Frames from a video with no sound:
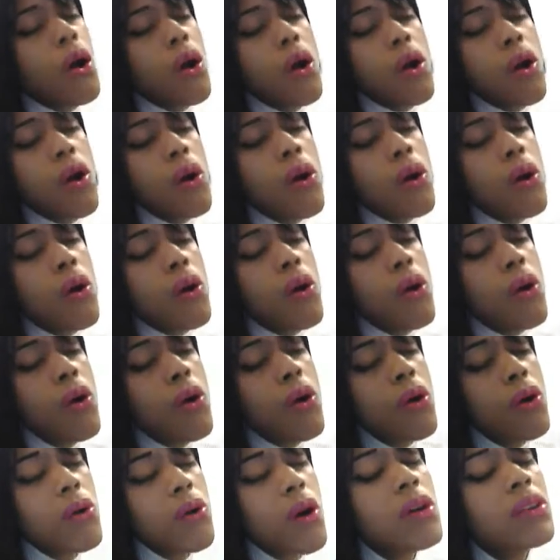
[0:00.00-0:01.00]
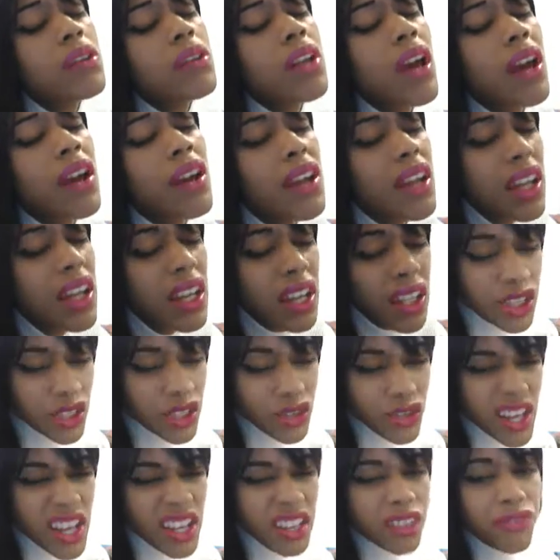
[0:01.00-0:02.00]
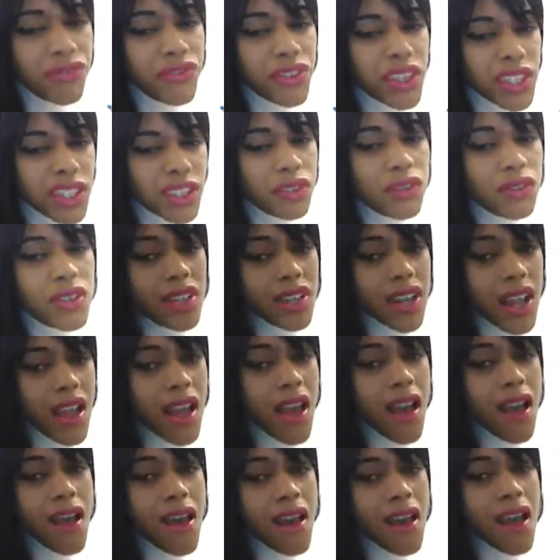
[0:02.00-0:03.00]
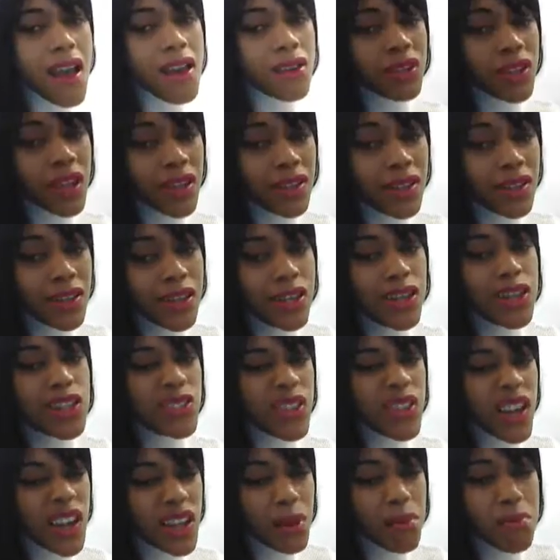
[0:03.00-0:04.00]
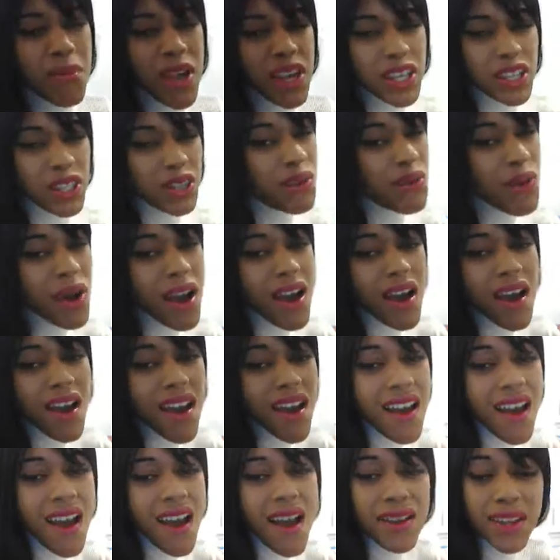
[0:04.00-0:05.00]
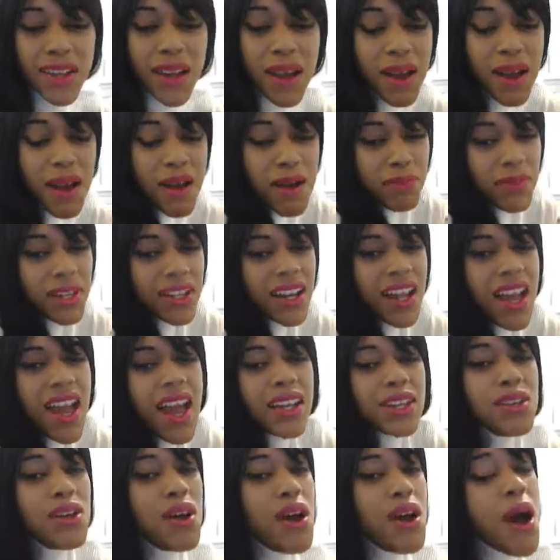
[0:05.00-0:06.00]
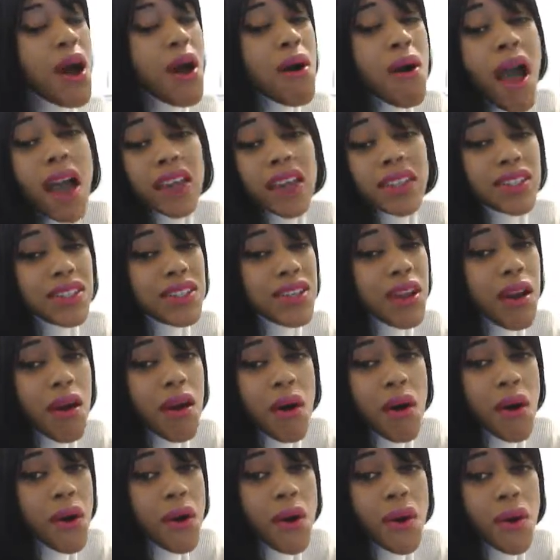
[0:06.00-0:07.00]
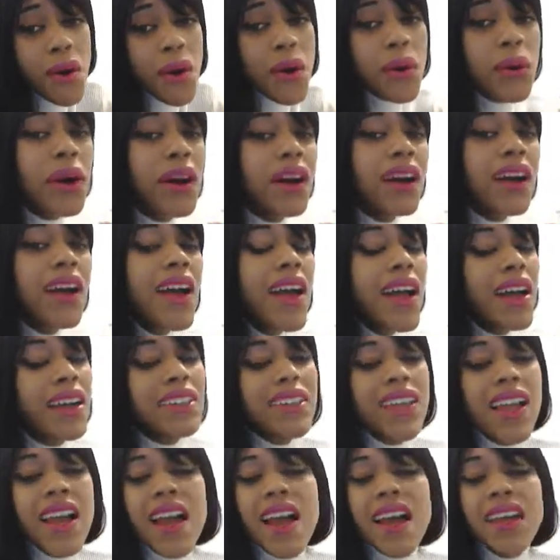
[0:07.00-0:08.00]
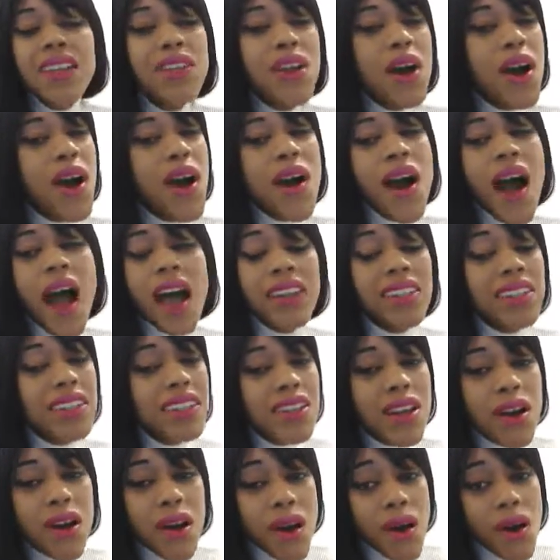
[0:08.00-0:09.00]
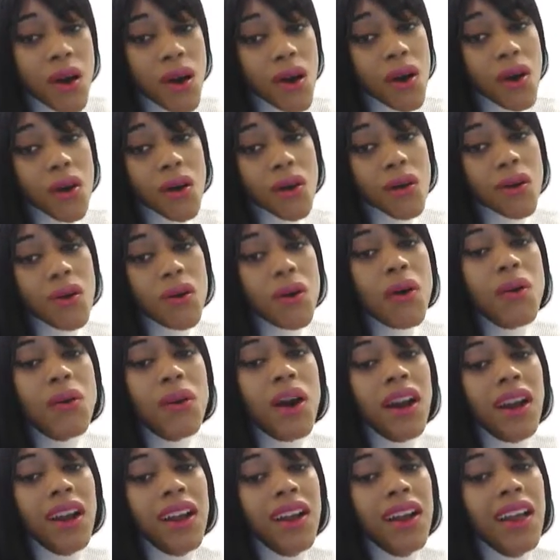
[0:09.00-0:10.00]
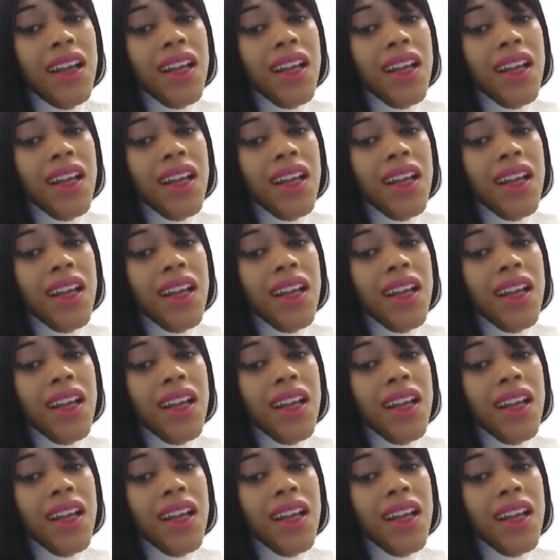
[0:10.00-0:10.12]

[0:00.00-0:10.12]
on my own, and trying to figure it out, and try to make it work. But I know, I know, and yeah, I know, I know